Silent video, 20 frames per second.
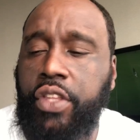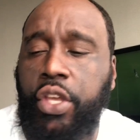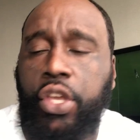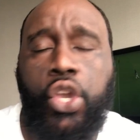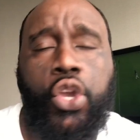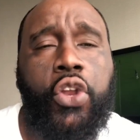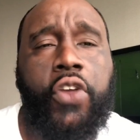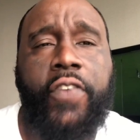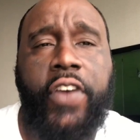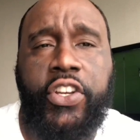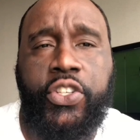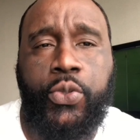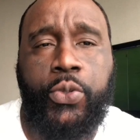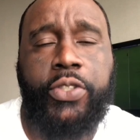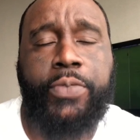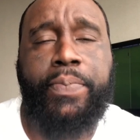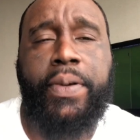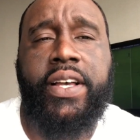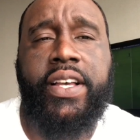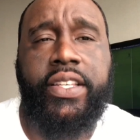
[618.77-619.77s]
the universe
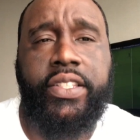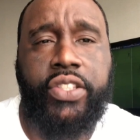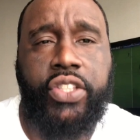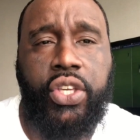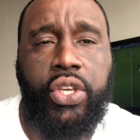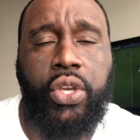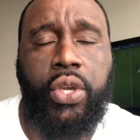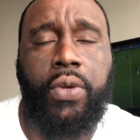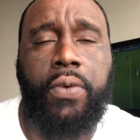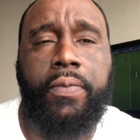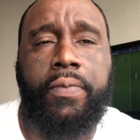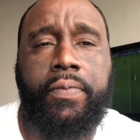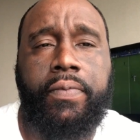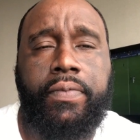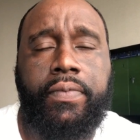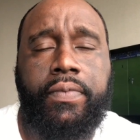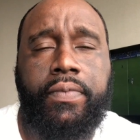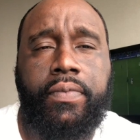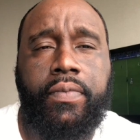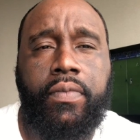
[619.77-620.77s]
responds to
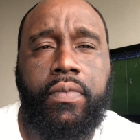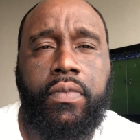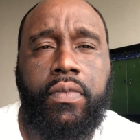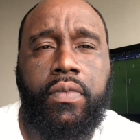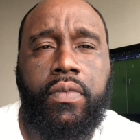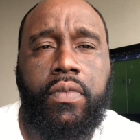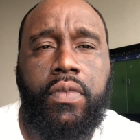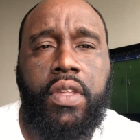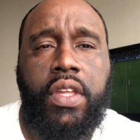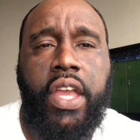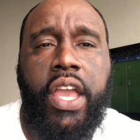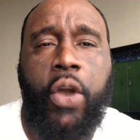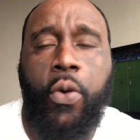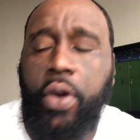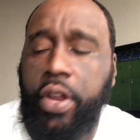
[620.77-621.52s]
you.